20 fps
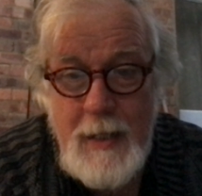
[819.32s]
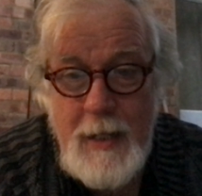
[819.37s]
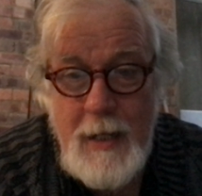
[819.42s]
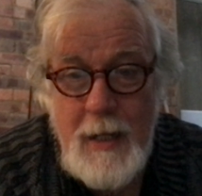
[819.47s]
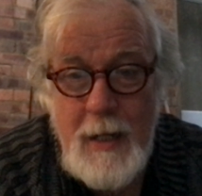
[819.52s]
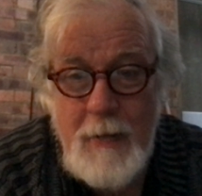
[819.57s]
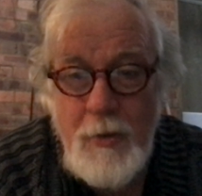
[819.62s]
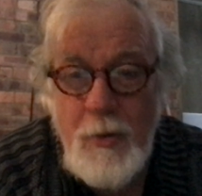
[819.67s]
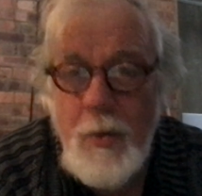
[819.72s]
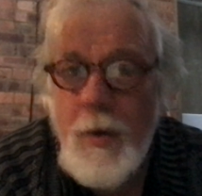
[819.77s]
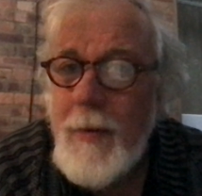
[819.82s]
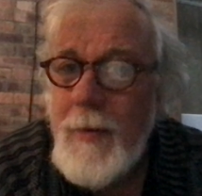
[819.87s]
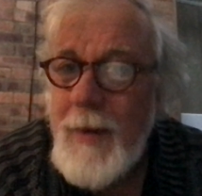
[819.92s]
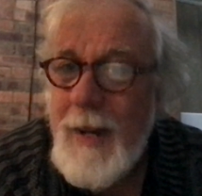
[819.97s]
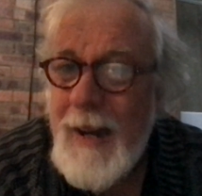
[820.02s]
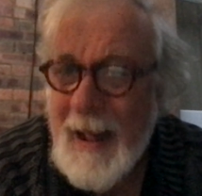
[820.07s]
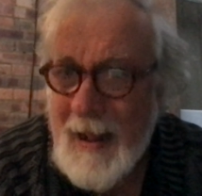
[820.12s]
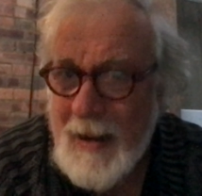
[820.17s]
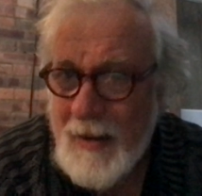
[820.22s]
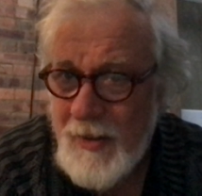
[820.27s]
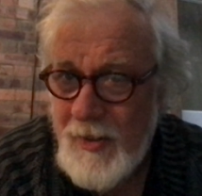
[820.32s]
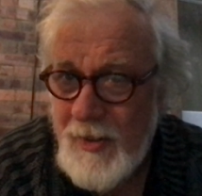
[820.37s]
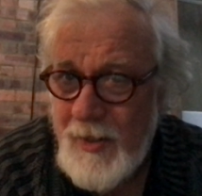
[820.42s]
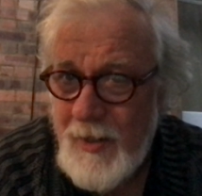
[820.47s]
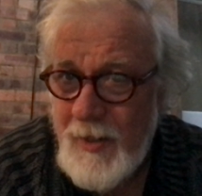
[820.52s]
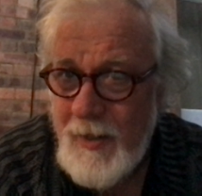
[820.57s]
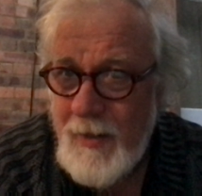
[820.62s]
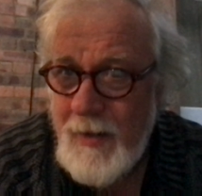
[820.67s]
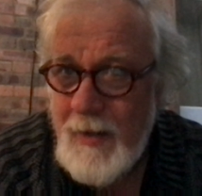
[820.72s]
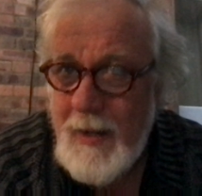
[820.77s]
I'm quite relaxed
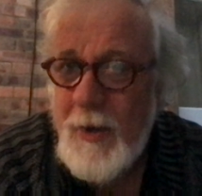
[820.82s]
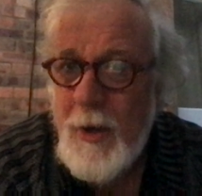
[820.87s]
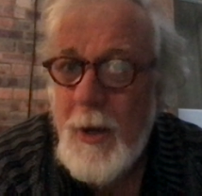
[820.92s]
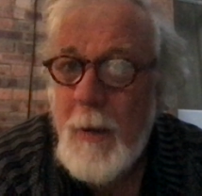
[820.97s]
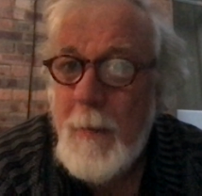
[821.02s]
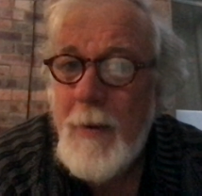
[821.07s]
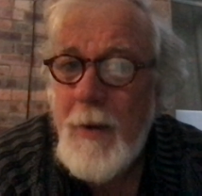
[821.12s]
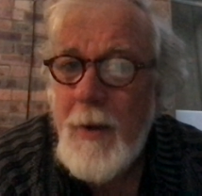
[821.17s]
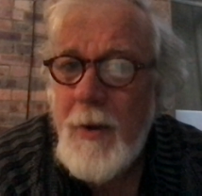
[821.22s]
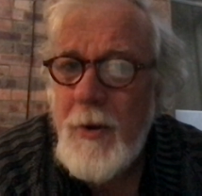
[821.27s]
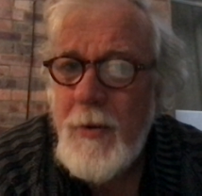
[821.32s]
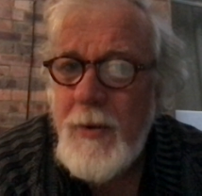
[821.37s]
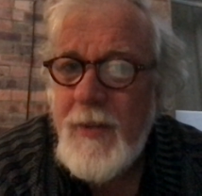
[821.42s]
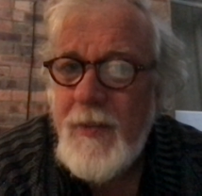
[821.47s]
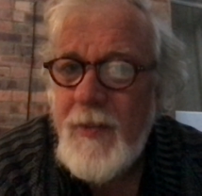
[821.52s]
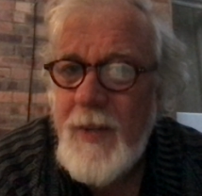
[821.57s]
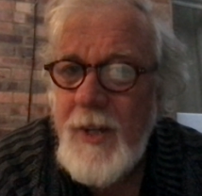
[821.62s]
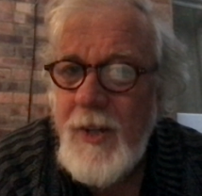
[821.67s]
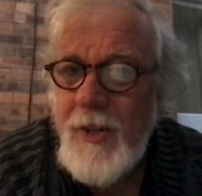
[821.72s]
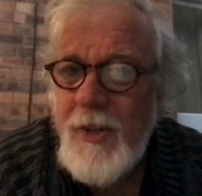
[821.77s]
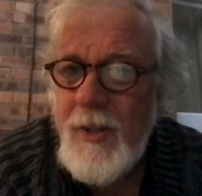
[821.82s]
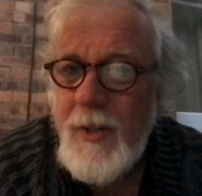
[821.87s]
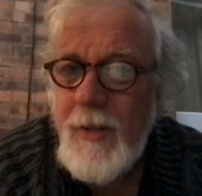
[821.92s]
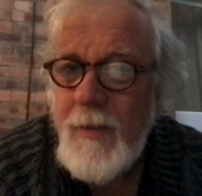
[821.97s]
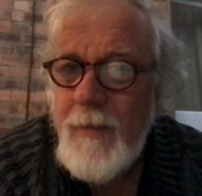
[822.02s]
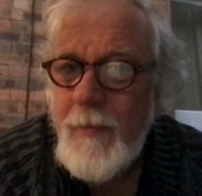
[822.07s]
now that Up and Under is finished.